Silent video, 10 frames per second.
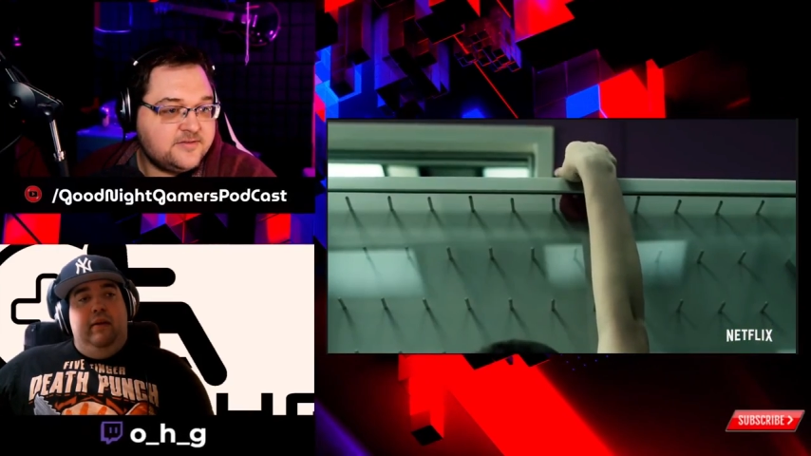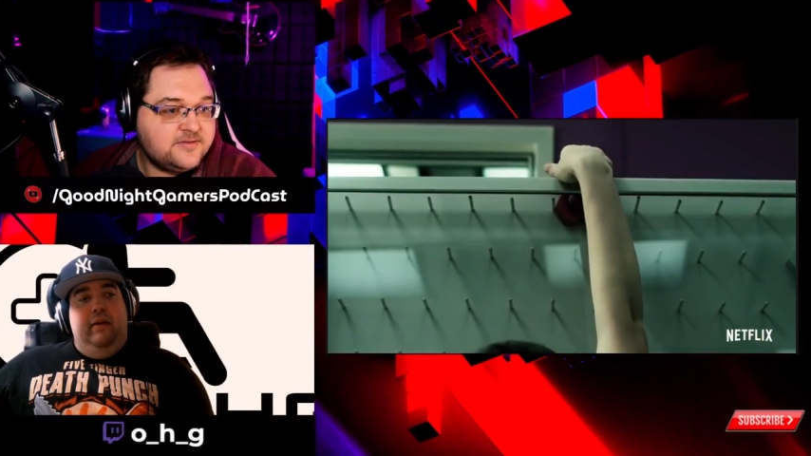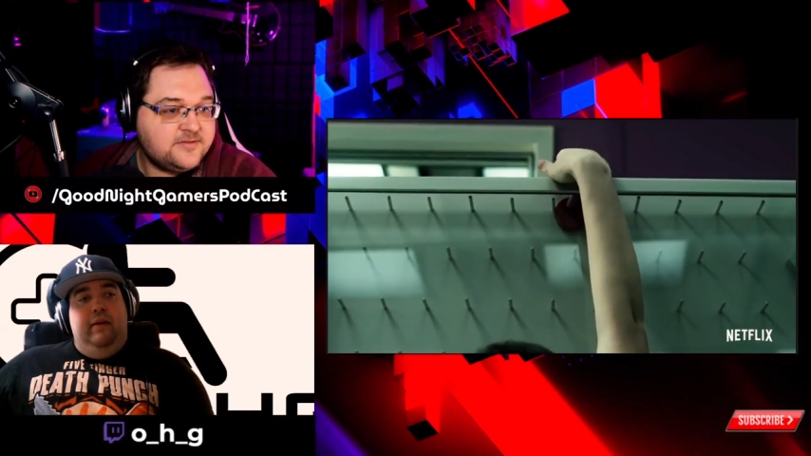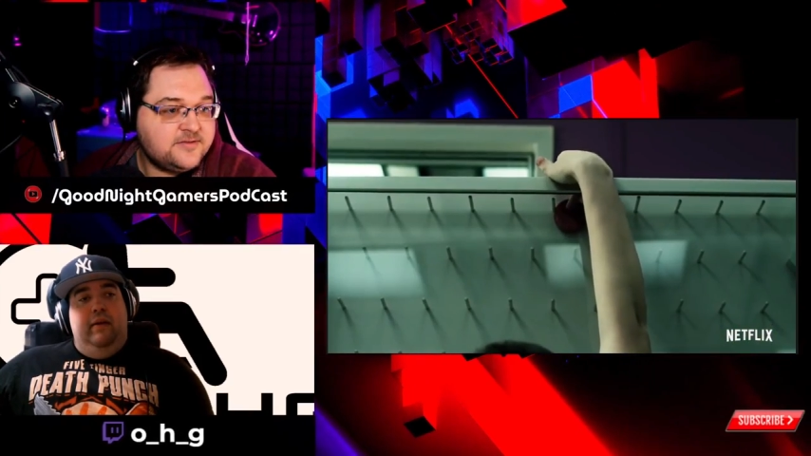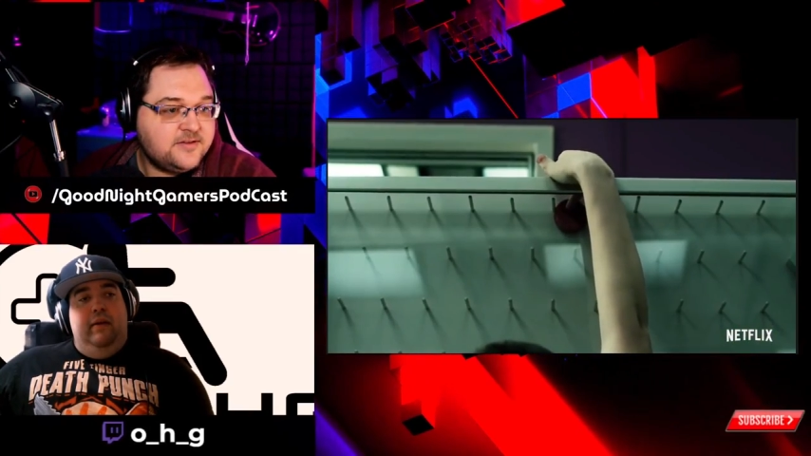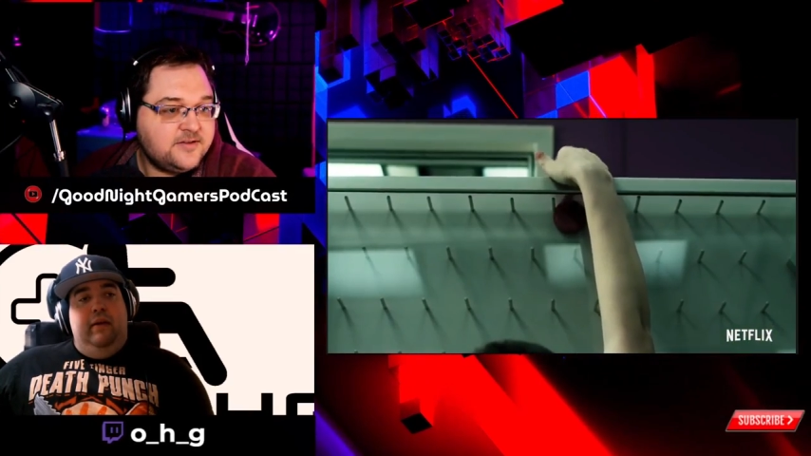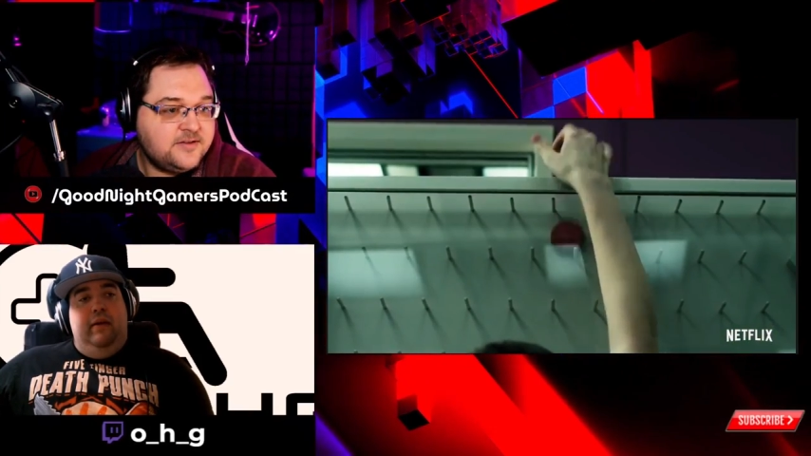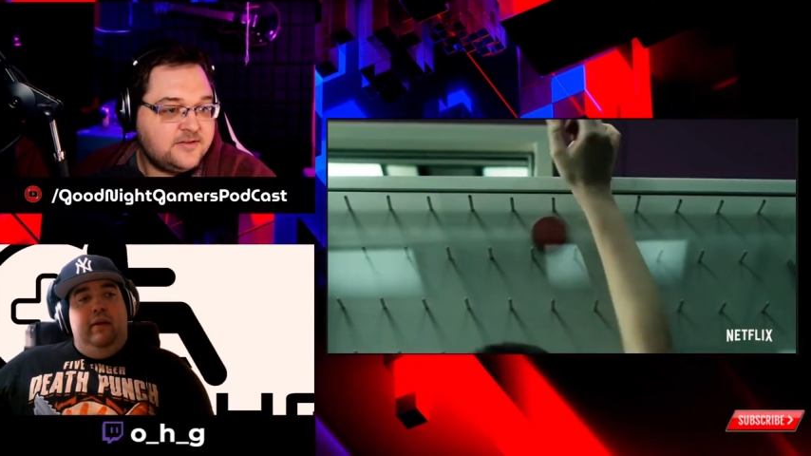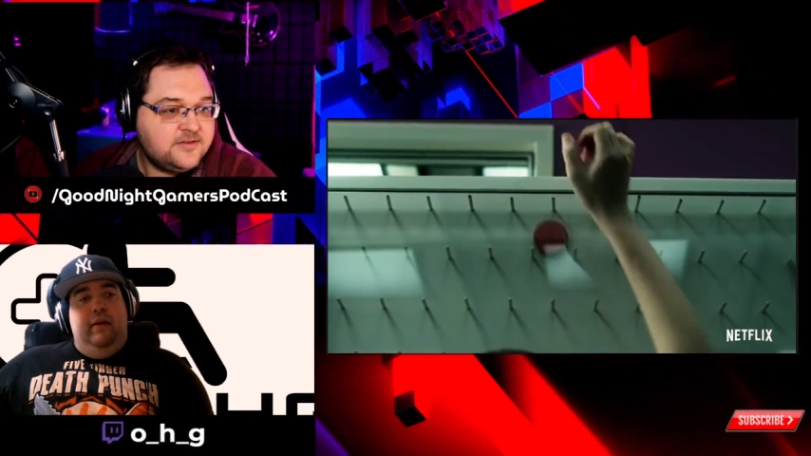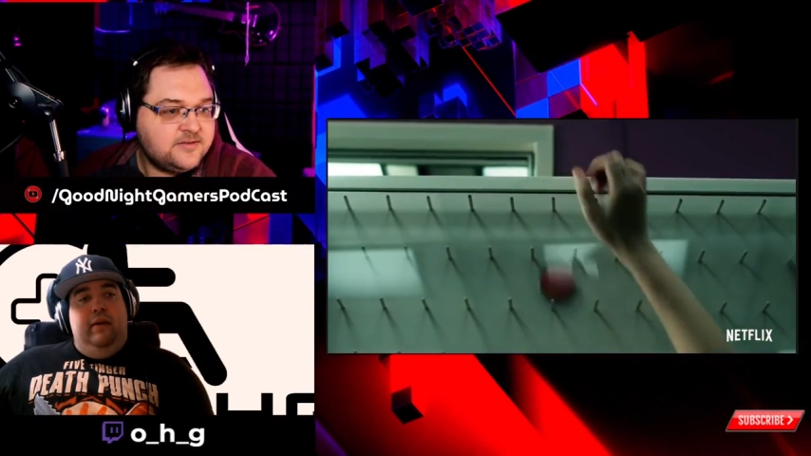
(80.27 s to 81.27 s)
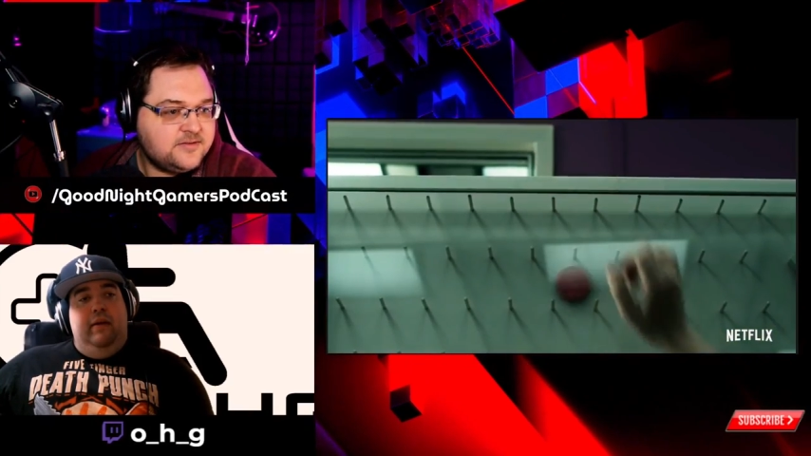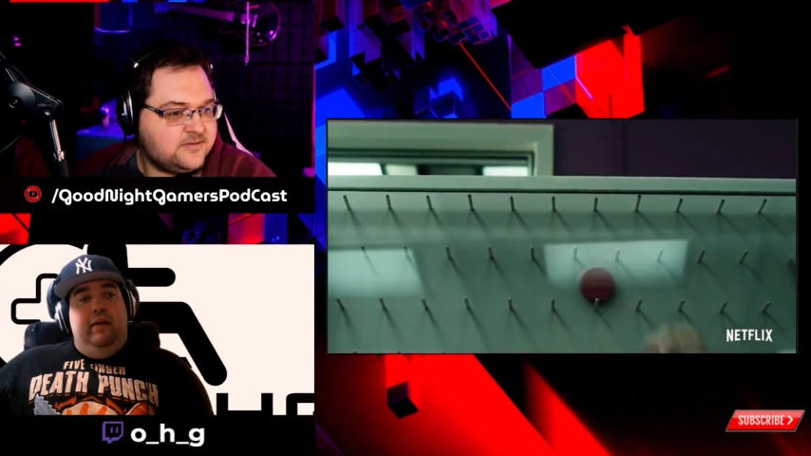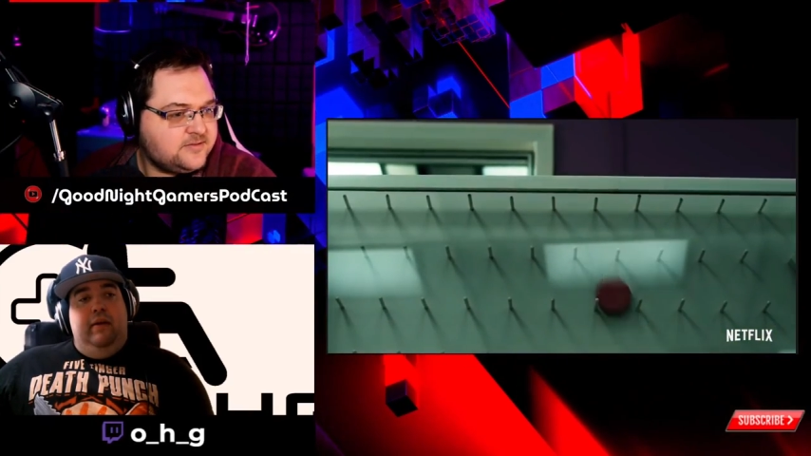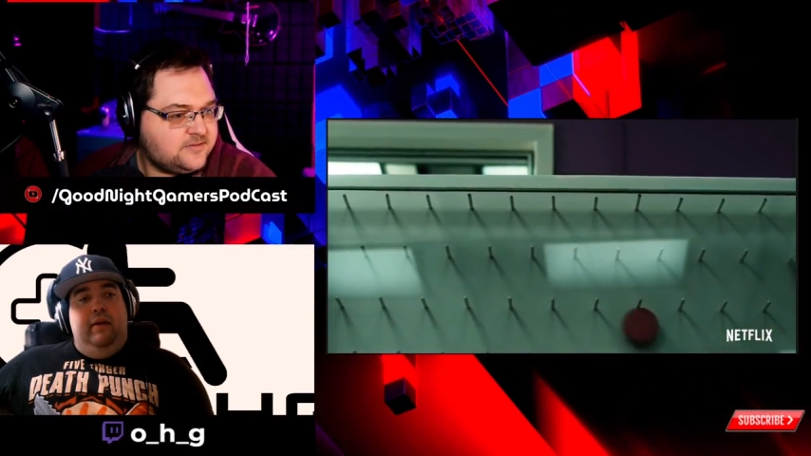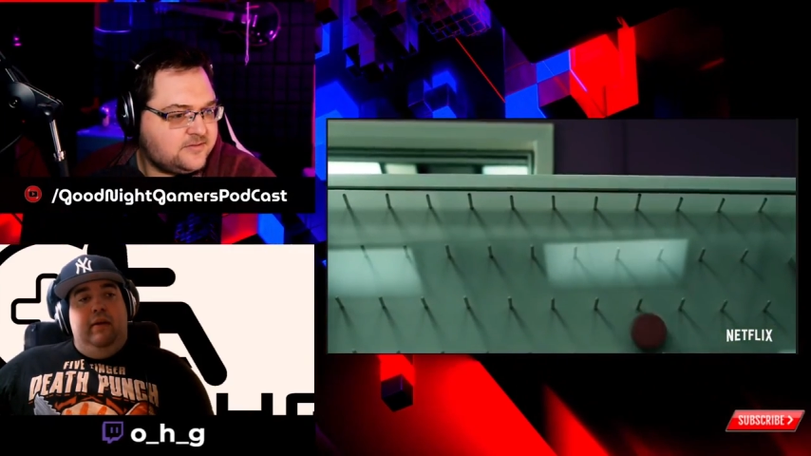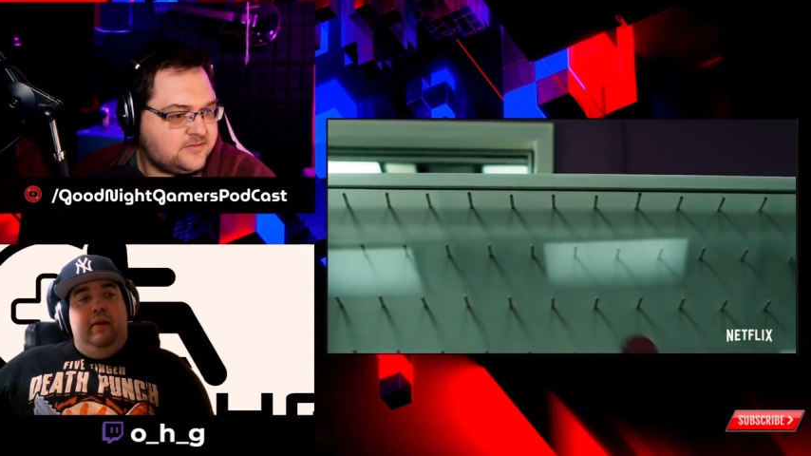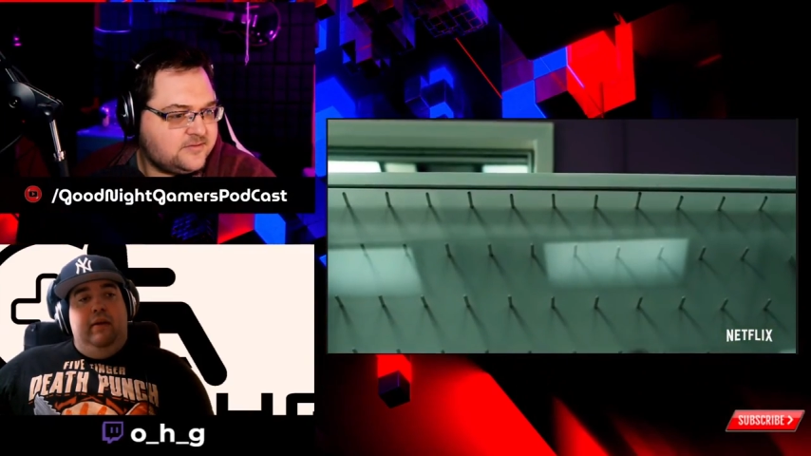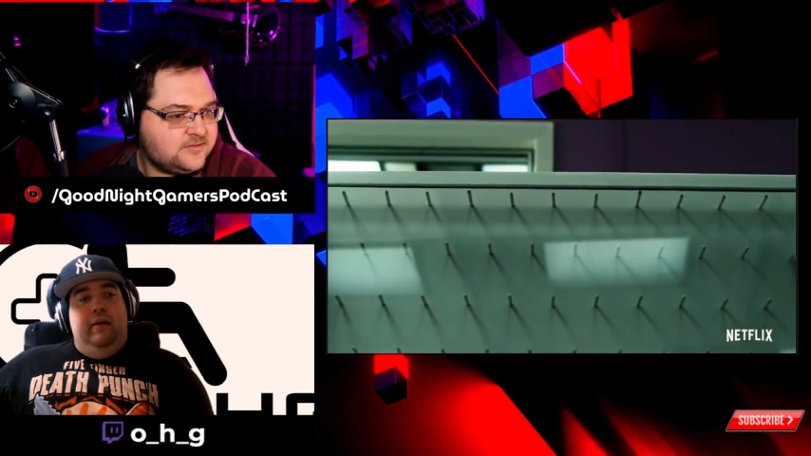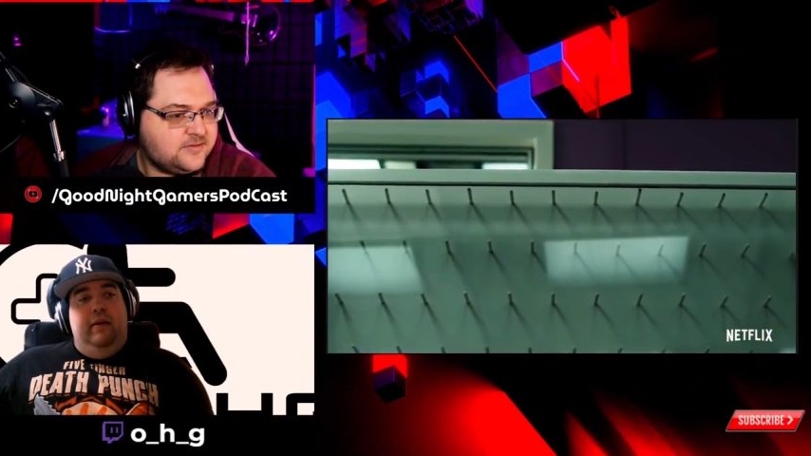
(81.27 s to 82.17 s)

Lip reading: No one is speaking in this clip.